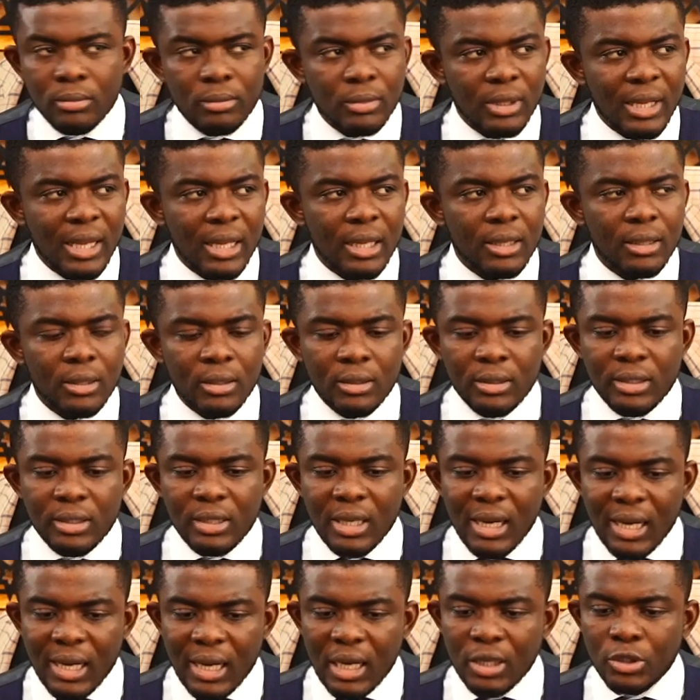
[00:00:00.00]
Like, the
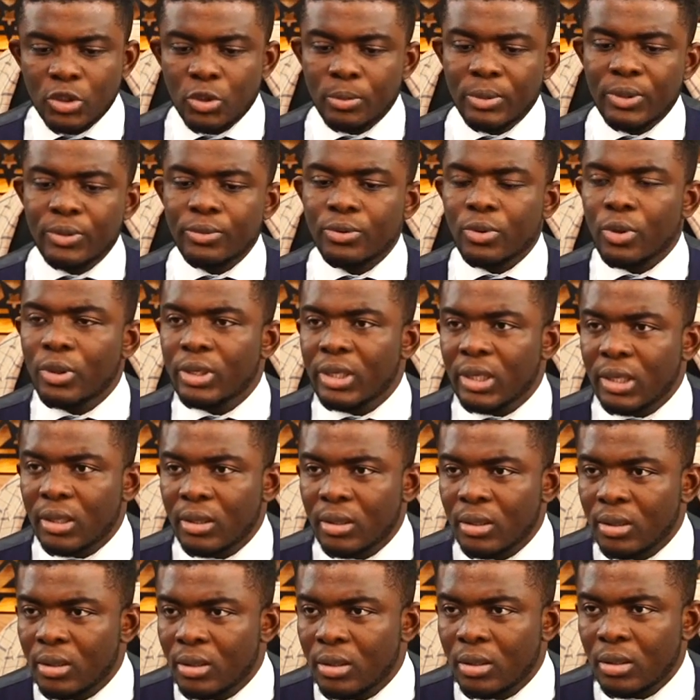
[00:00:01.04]
account should be running.
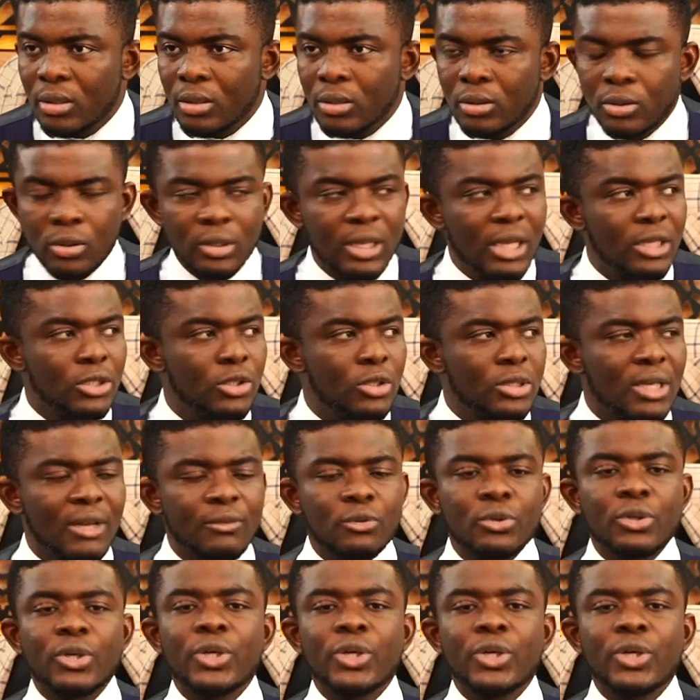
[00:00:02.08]
Not that you just have to